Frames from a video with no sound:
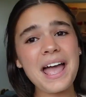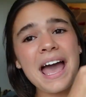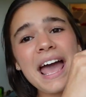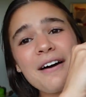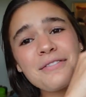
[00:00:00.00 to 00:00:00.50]
I
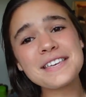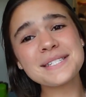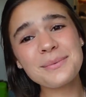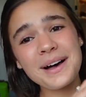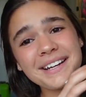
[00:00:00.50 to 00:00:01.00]
have
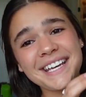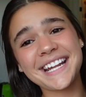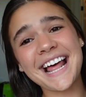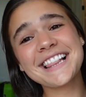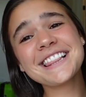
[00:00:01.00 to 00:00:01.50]
this one
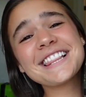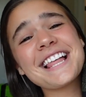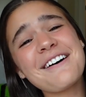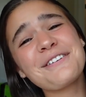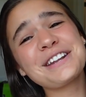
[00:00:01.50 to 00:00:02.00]
and I
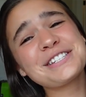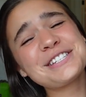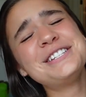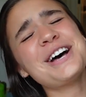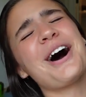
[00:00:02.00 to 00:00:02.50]
love it.
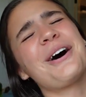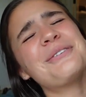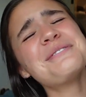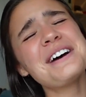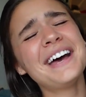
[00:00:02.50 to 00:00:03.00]
It's
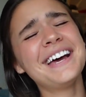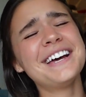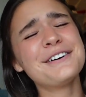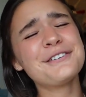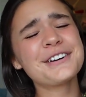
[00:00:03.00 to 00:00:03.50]
so
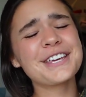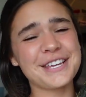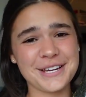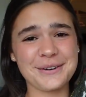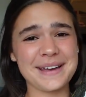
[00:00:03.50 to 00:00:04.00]

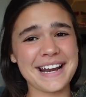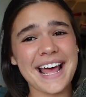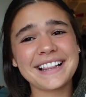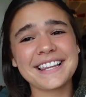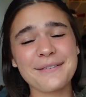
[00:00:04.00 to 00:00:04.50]
cute and
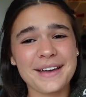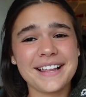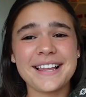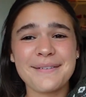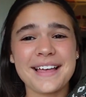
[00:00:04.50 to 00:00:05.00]
I love it, I
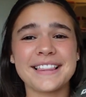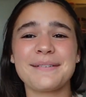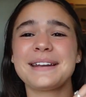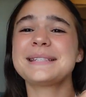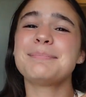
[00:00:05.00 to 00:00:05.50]
love it, I love
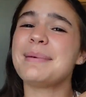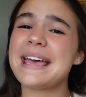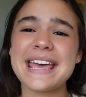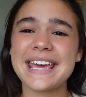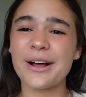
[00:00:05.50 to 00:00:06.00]
it. And it's
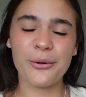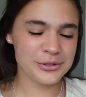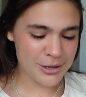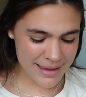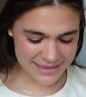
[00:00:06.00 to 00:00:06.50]
big and it
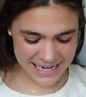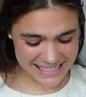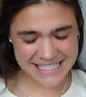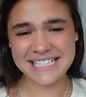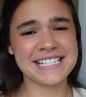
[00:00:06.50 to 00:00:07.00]
holds all my
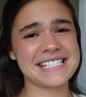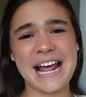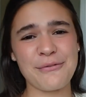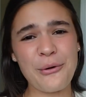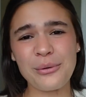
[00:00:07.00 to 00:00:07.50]
things and it doesn't
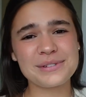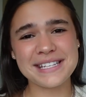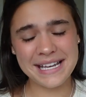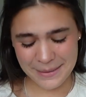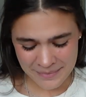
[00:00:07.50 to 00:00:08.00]
have holes
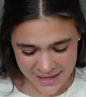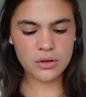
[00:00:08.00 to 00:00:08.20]
in it.